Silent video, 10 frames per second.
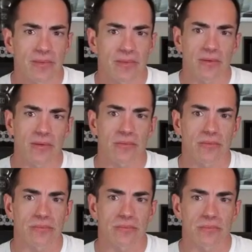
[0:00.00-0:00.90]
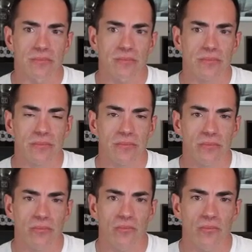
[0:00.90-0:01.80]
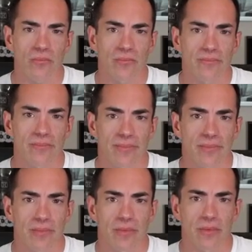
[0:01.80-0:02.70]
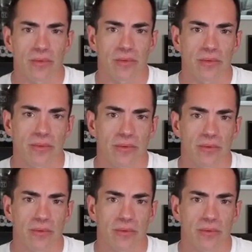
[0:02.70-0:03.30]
(not speaking)